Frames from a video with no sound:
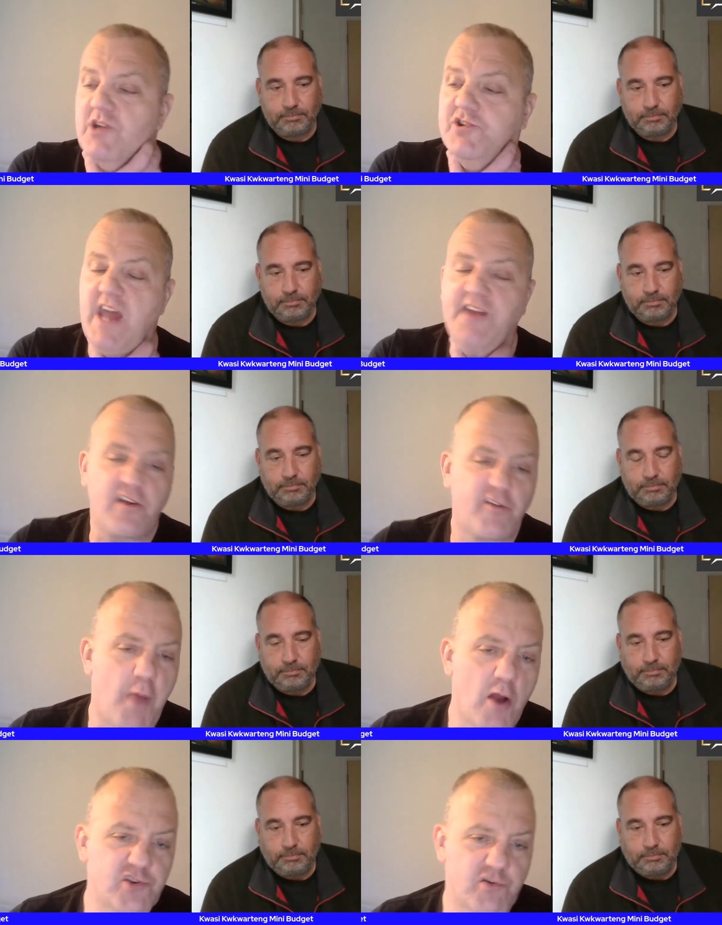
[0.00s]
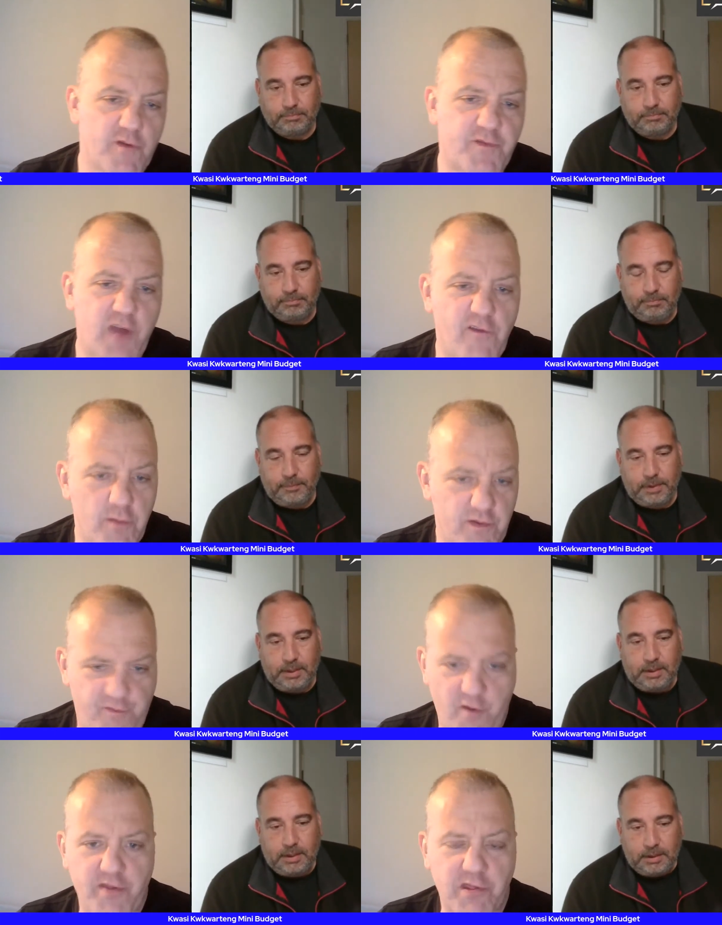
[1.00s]
Speaker 1: she's had exposure of
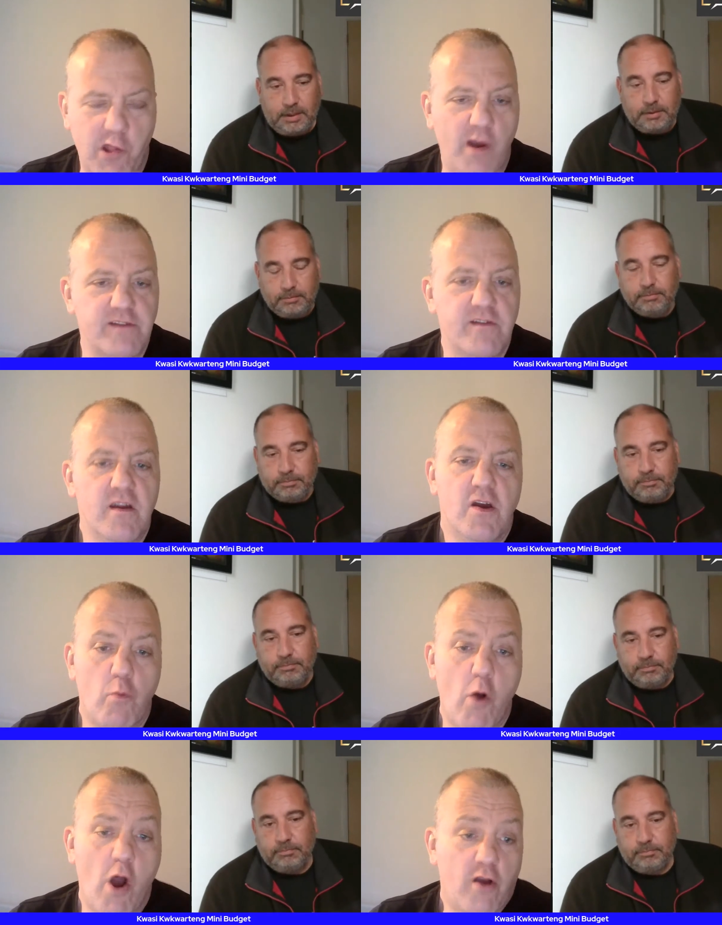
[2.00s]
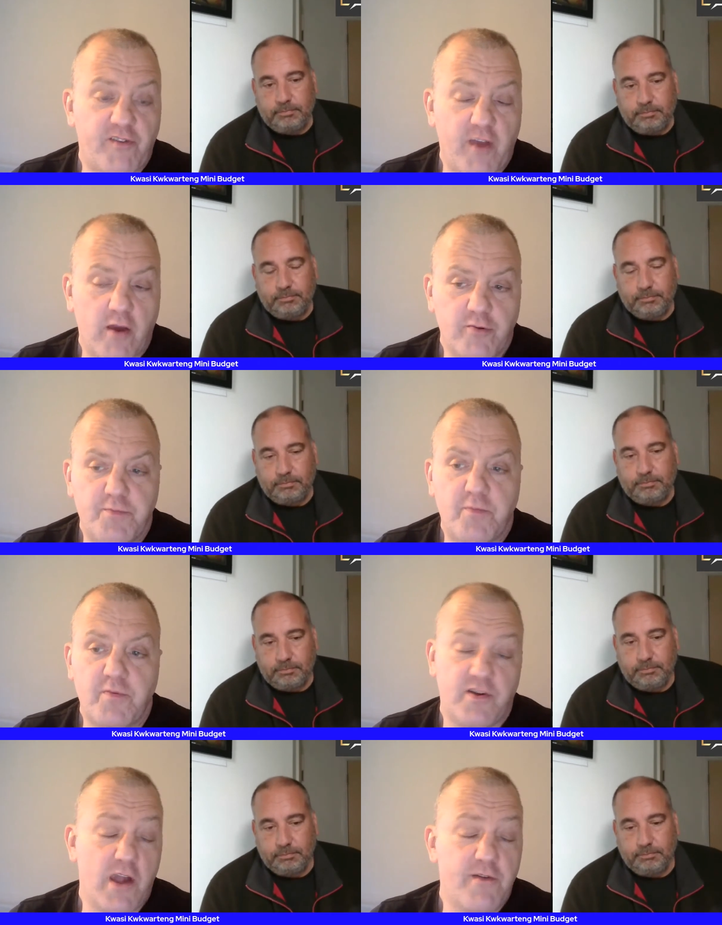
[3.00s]
government frontline work, so
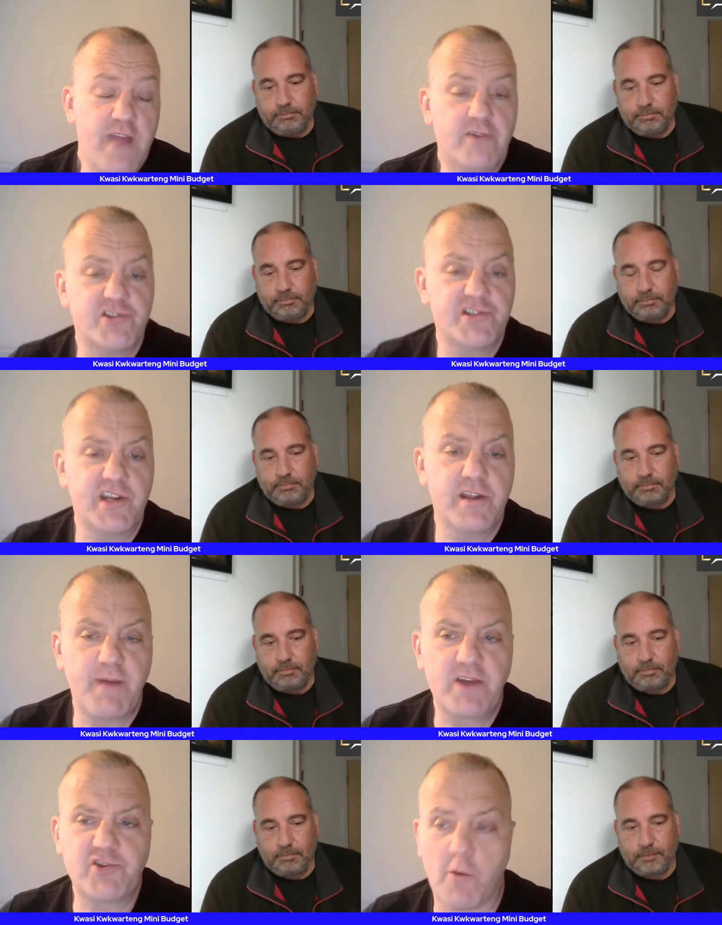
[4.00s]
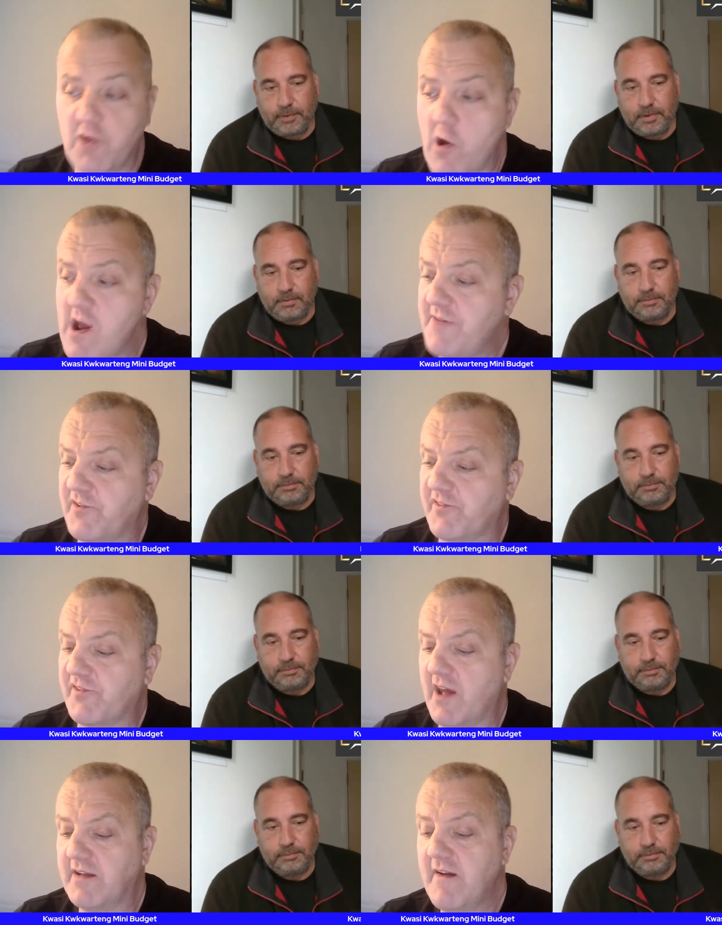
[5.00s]
you know now she's in the big job. And I have to
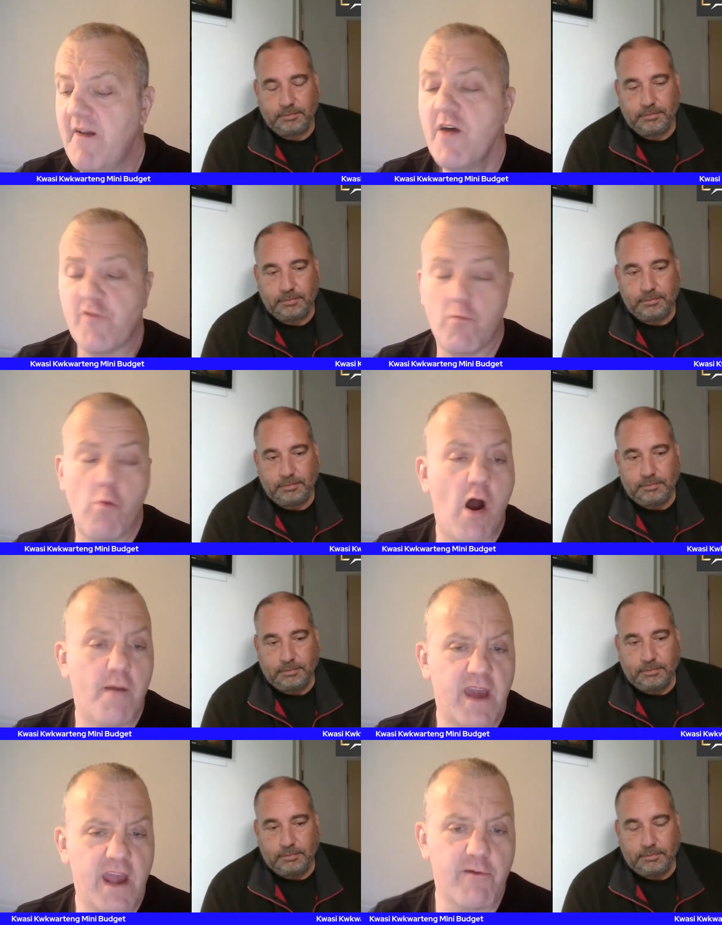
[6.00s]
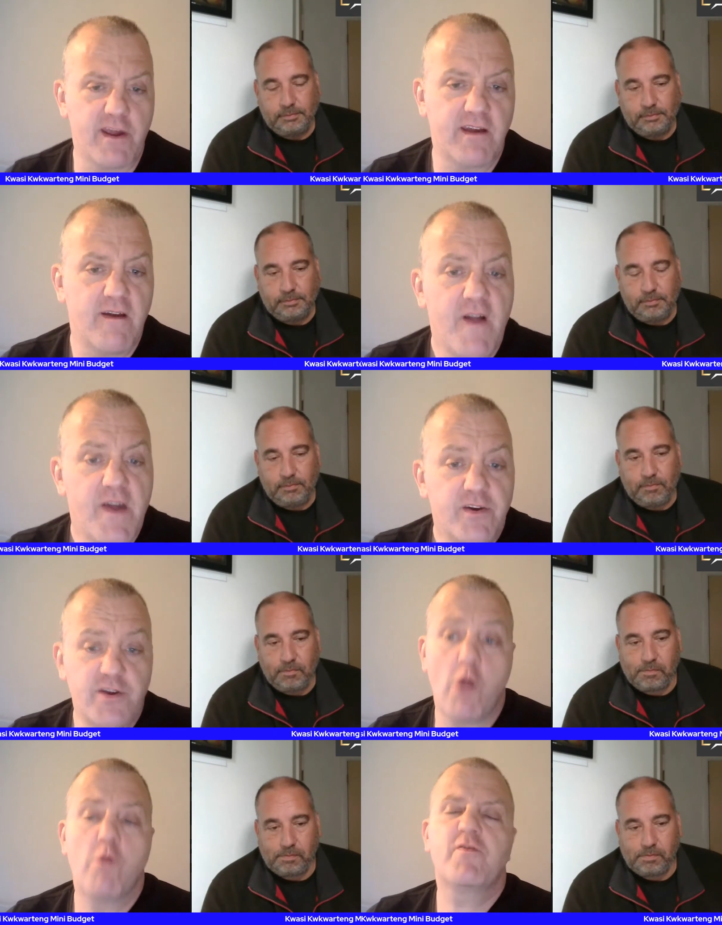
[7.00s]
say, from what I'm hearing,
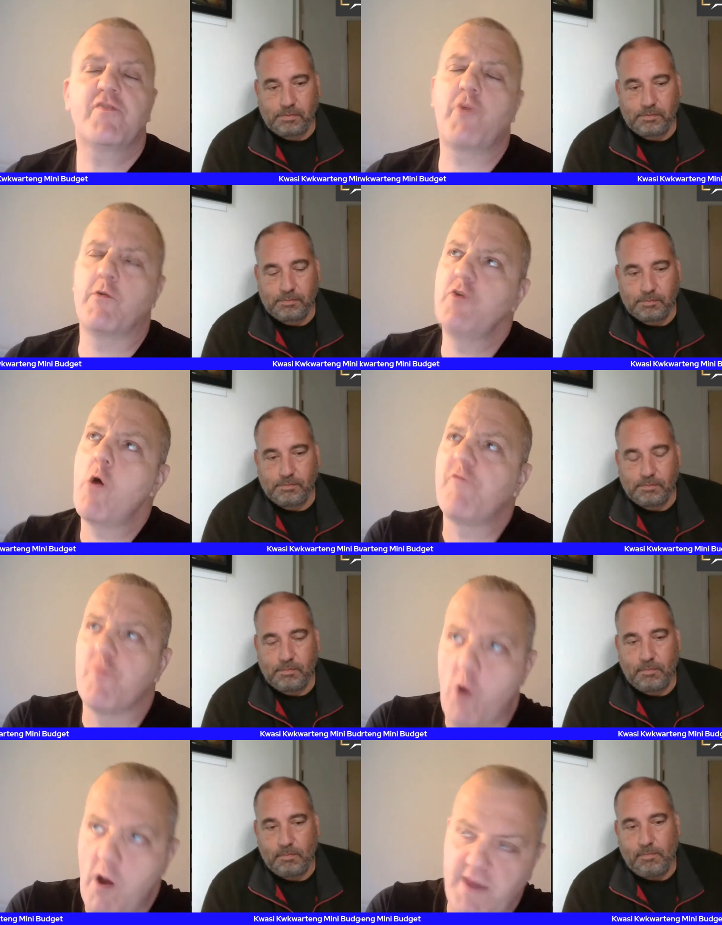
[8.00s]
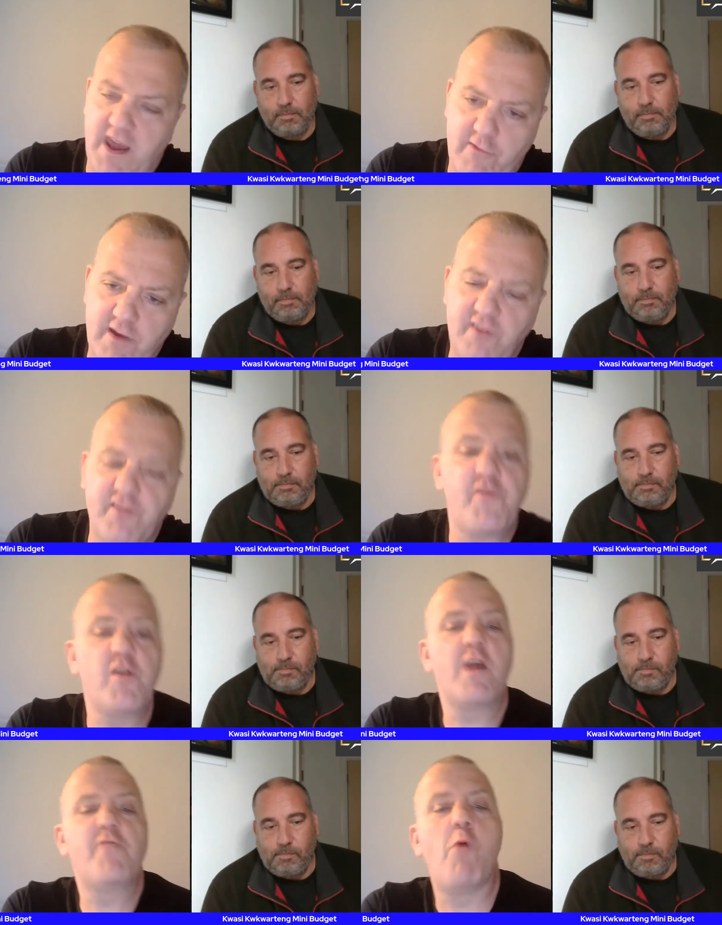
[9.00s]
you know, sorry, not from what I'm hearing, because if
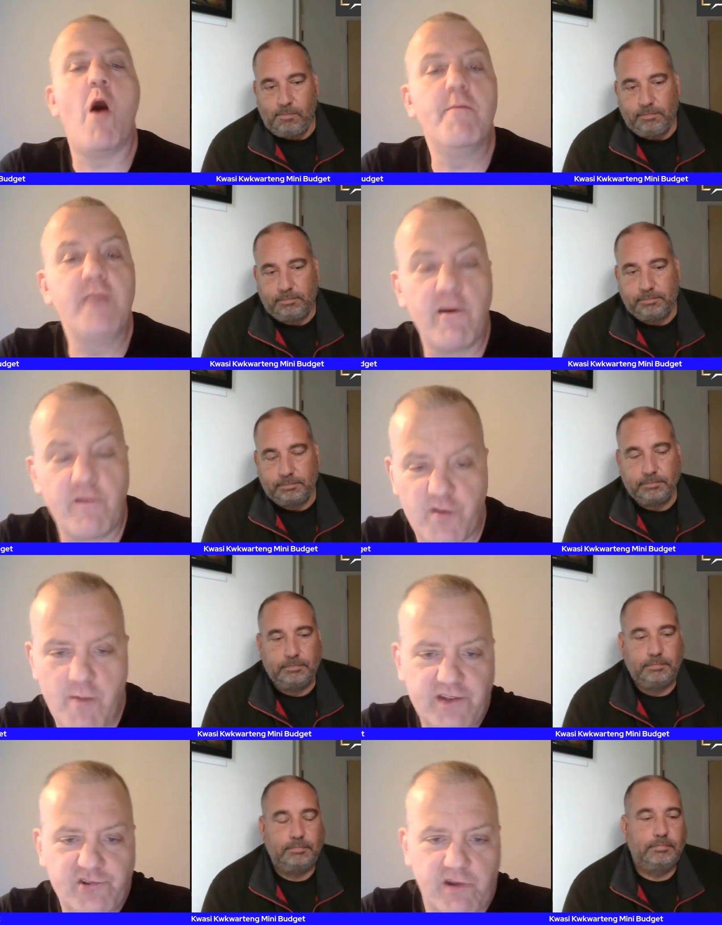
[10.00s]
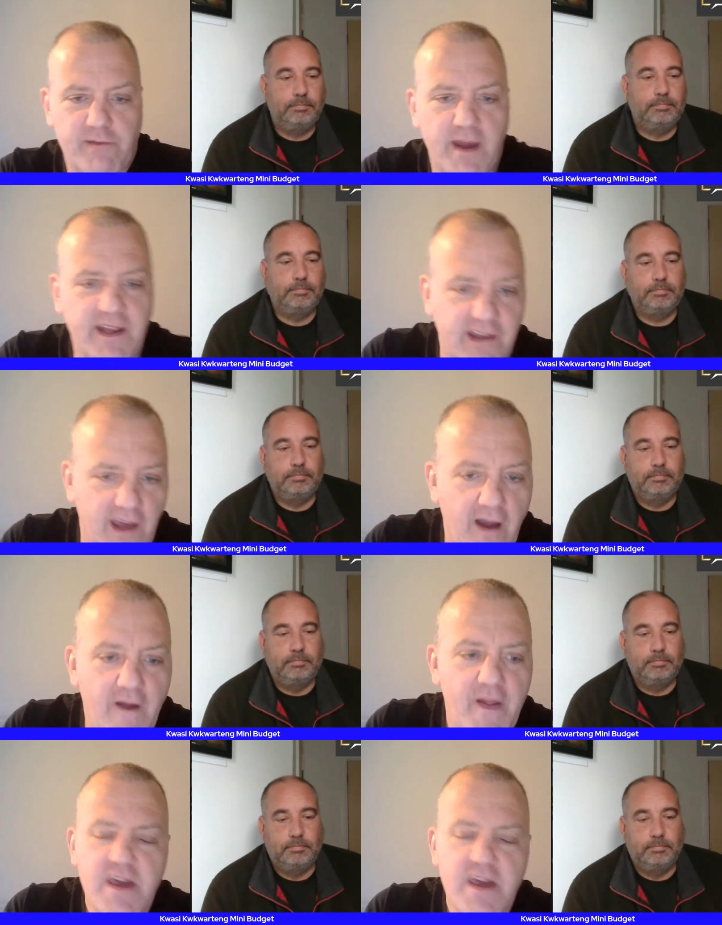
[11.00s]
if what I'm hearing from the mainstream media,